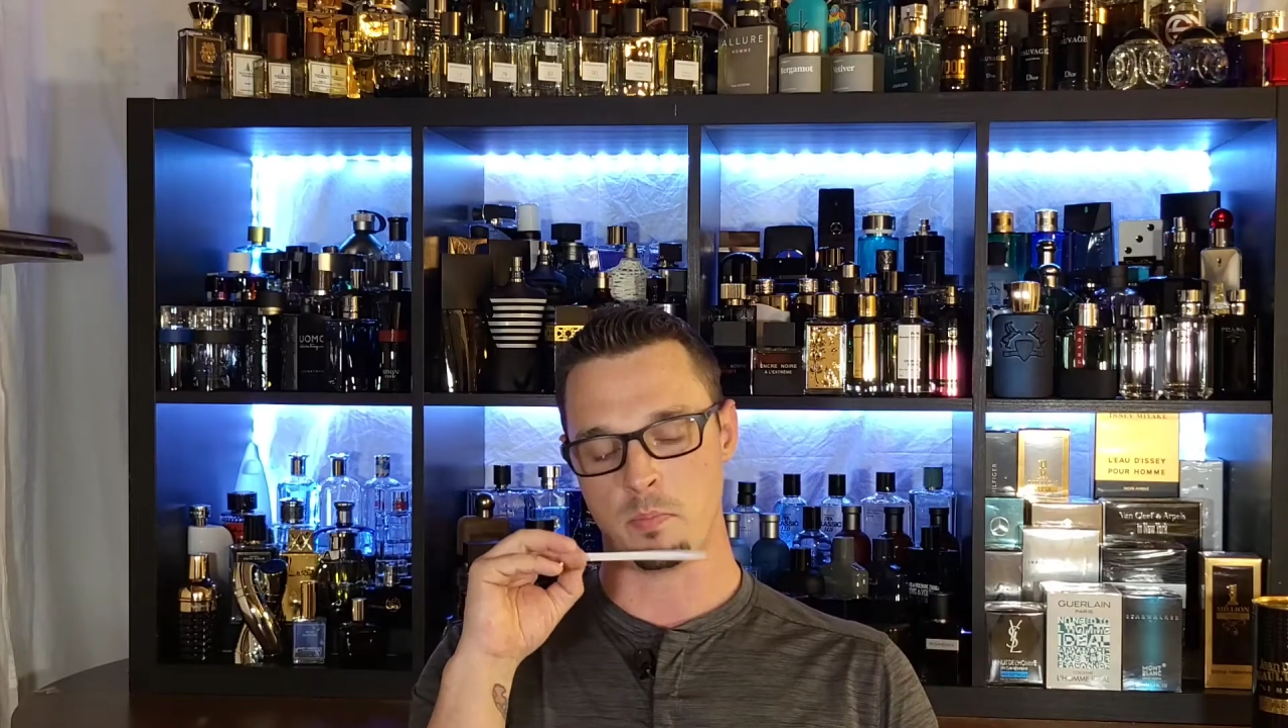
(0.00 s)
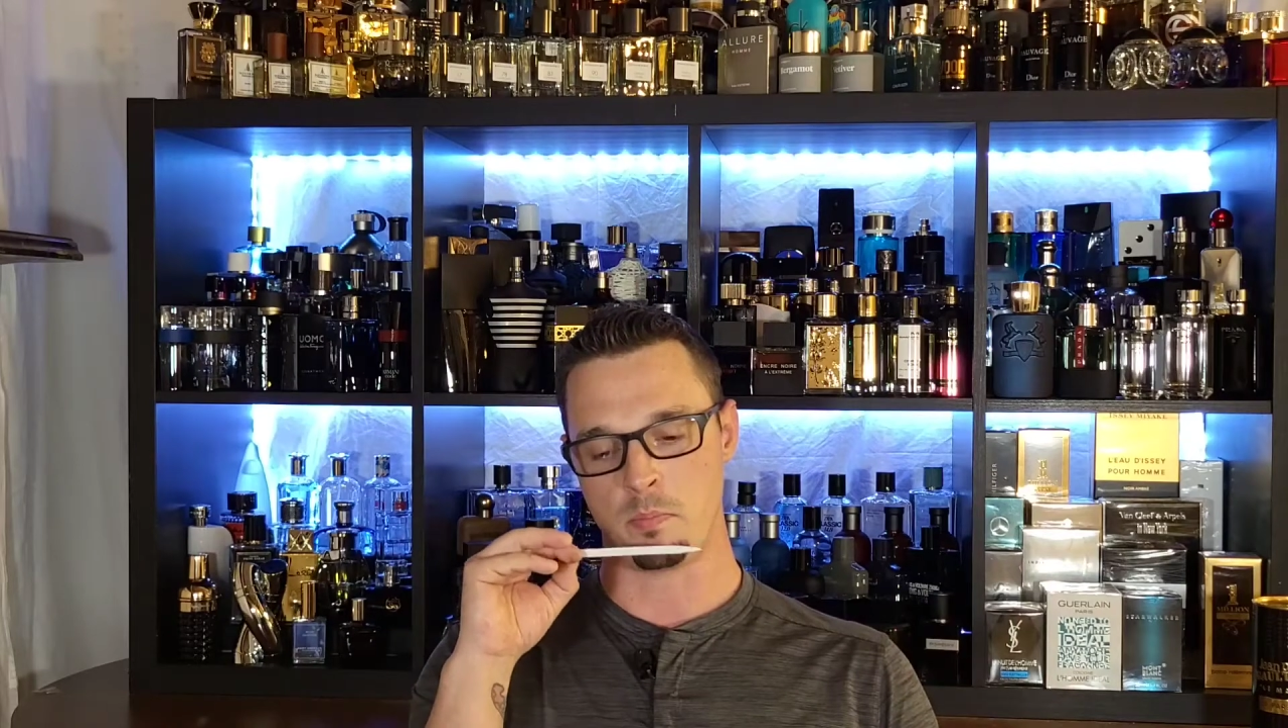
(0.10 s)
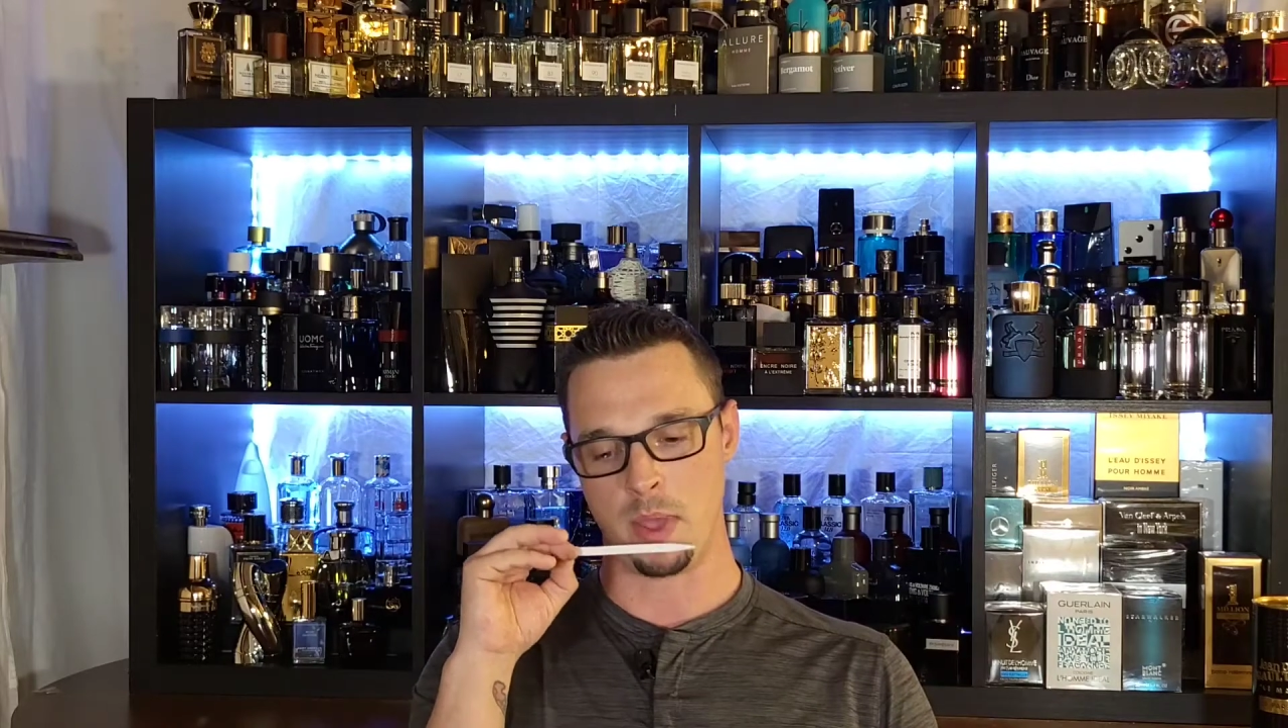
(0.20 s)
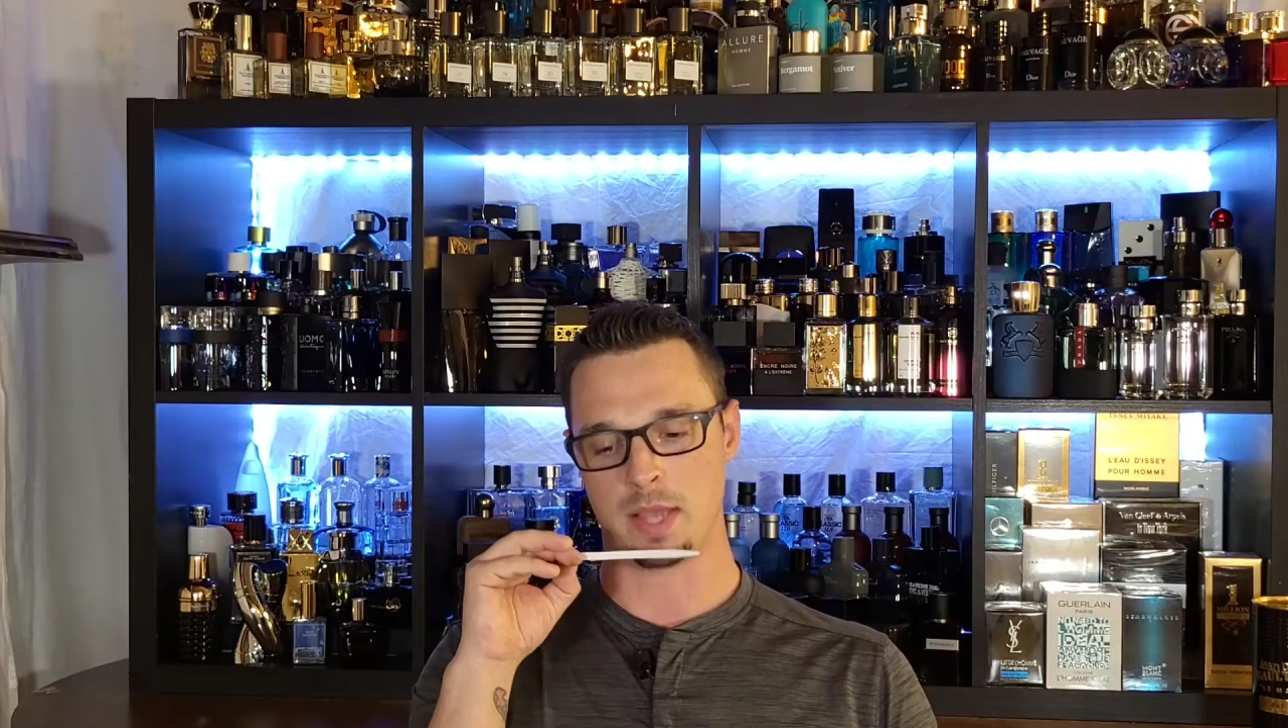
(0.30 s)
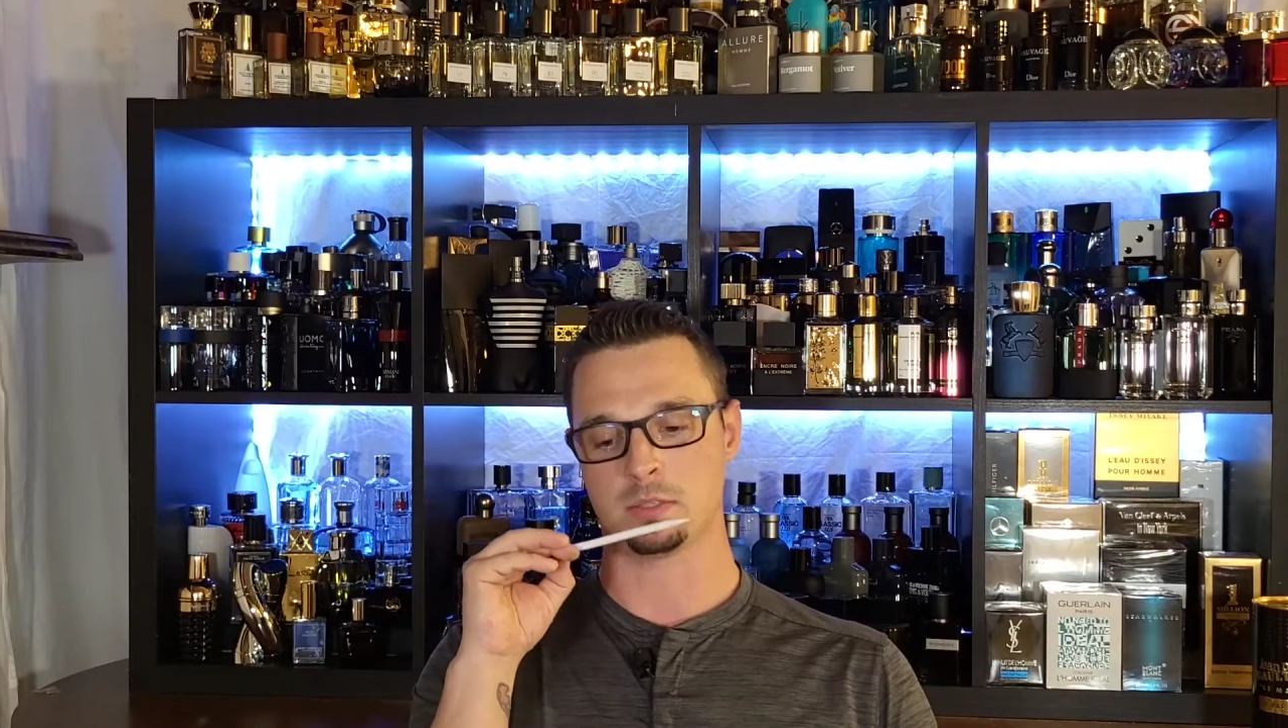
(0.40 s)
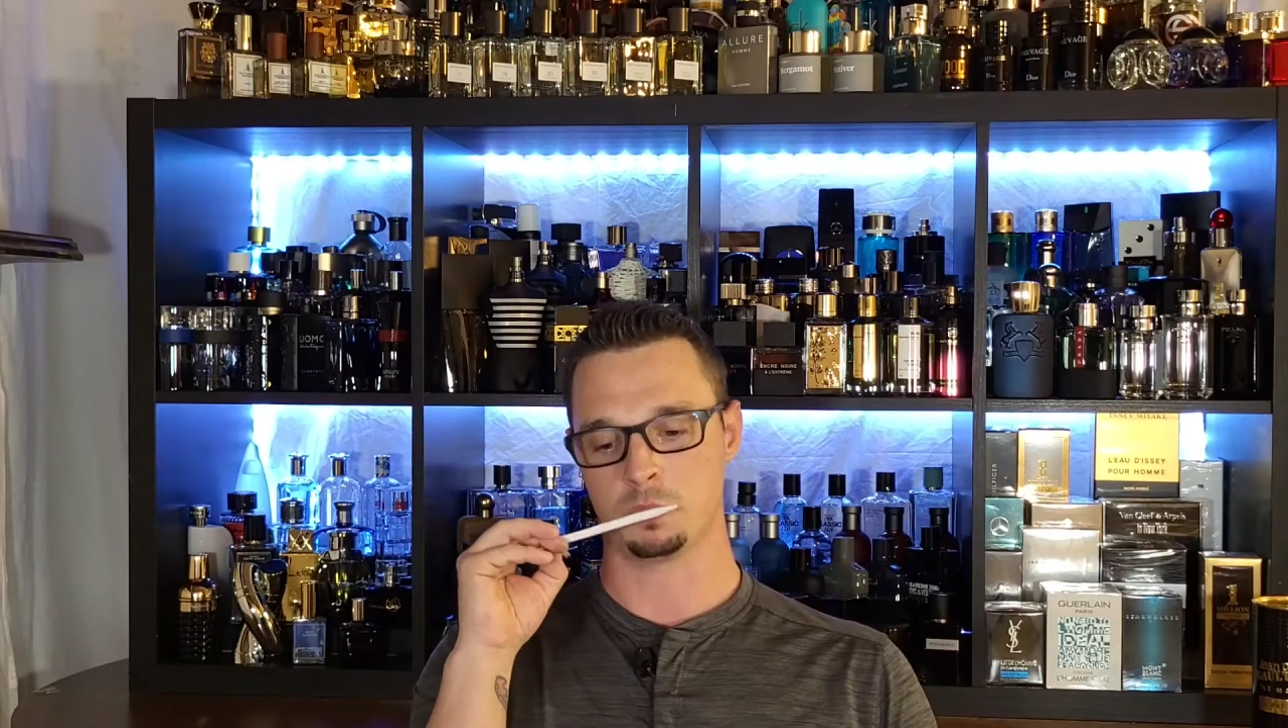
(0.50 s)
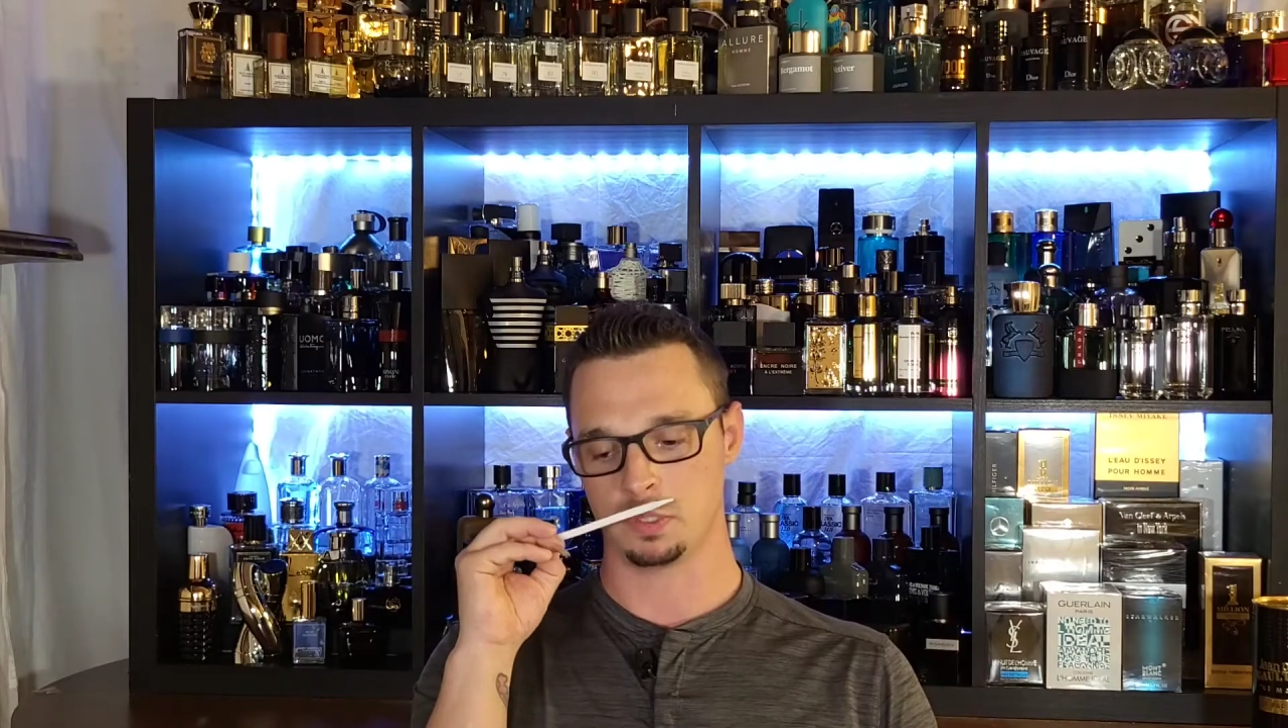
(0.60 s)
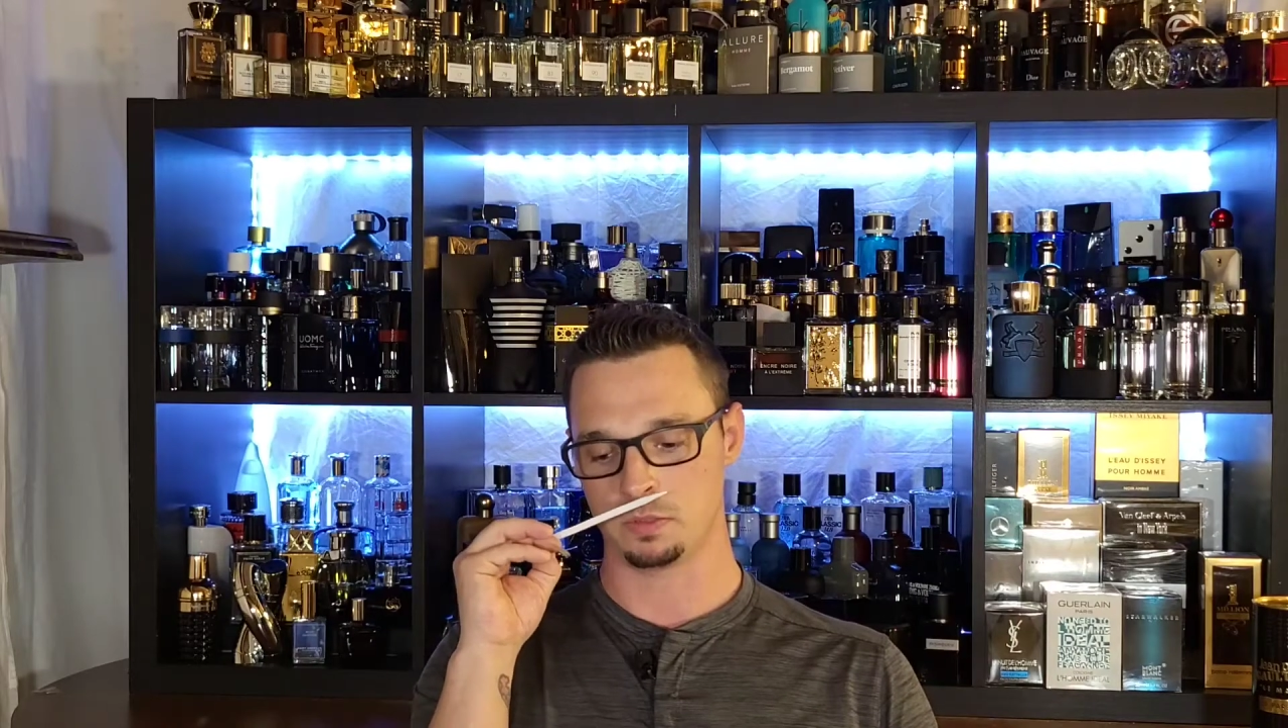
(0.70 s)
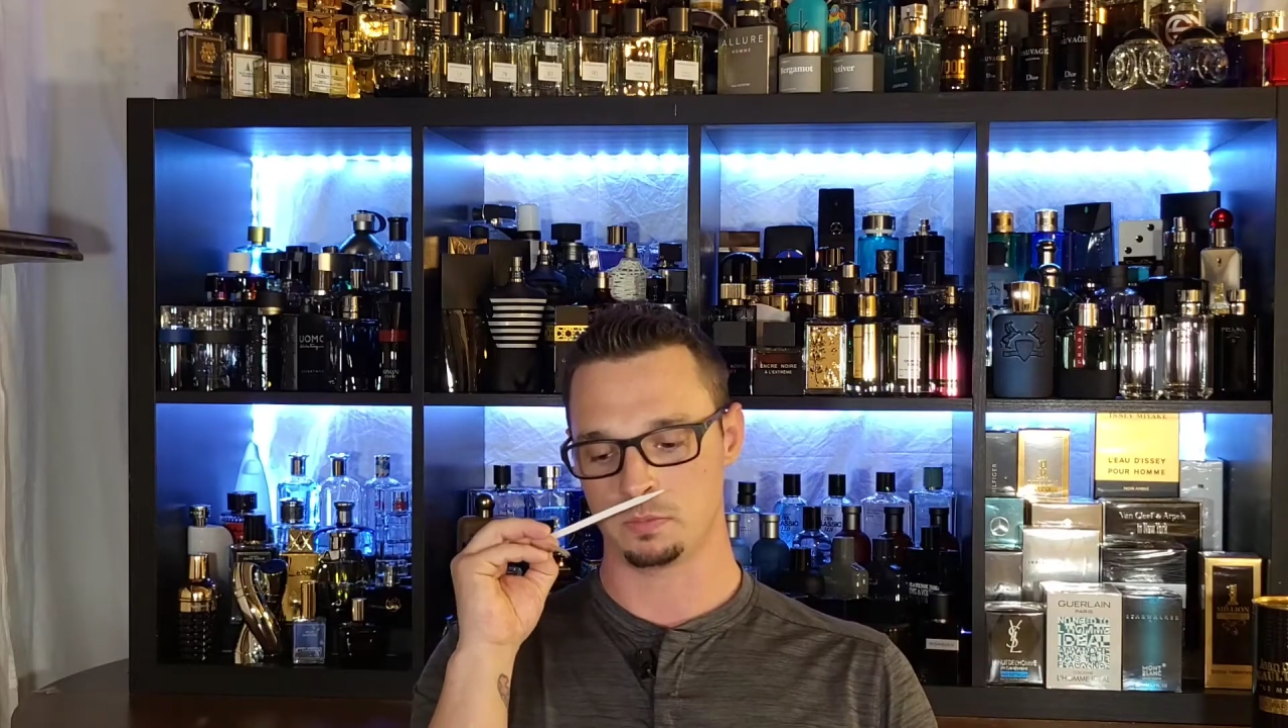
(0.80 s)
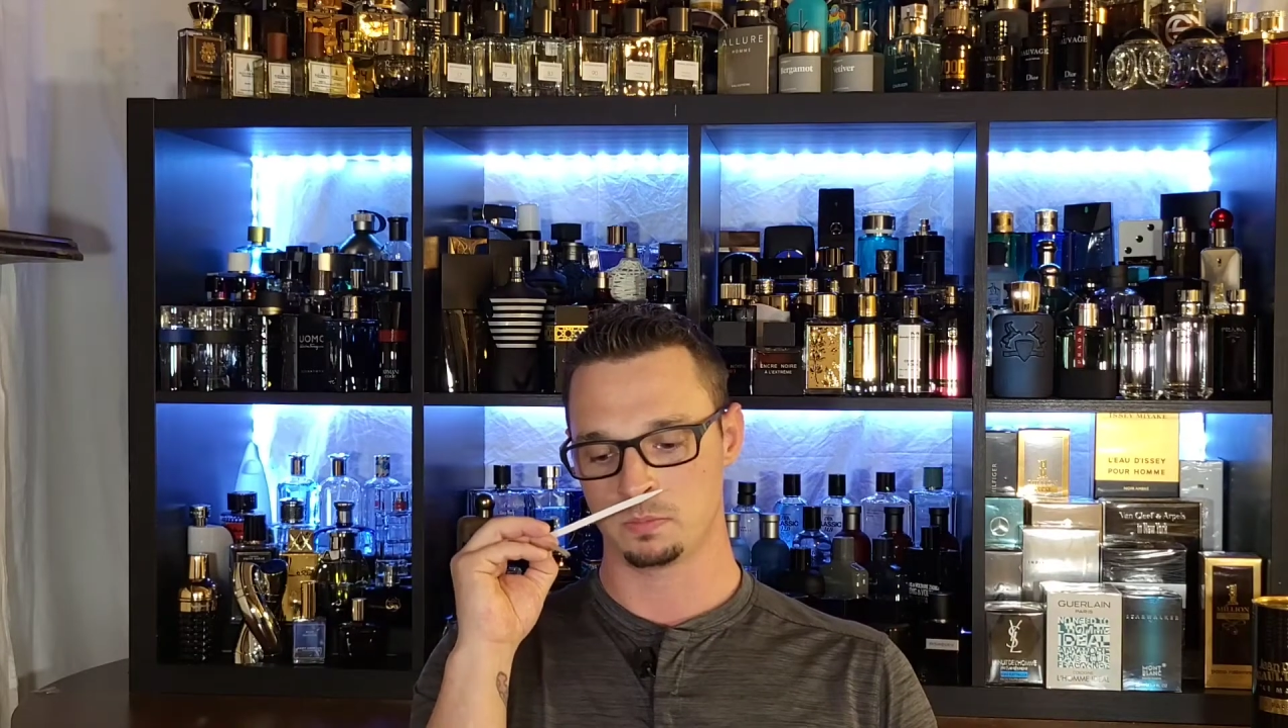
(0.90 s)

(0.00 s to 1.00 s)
best one.